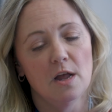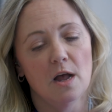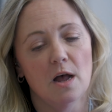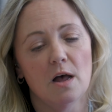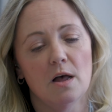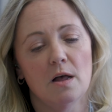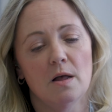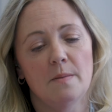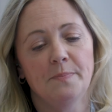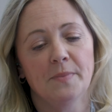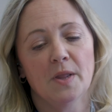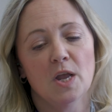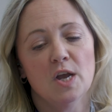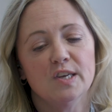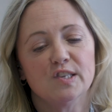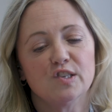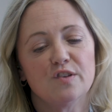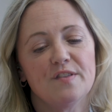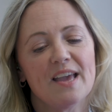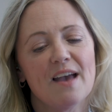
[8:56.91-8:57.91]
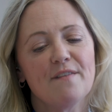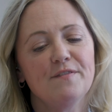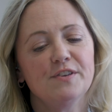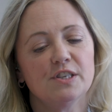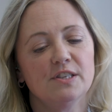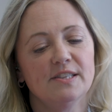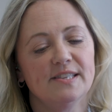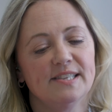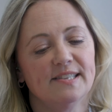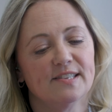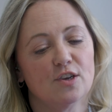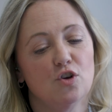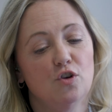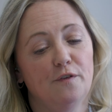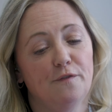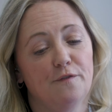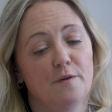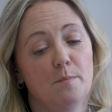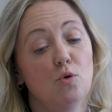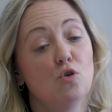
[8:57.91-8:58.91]
So the evidence is
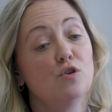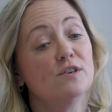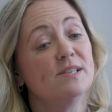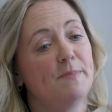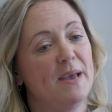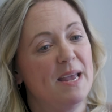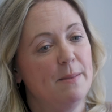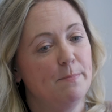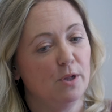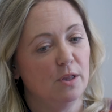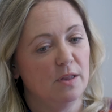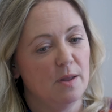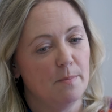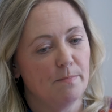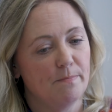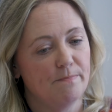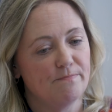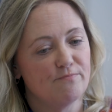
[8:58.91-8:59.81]
good for most people that,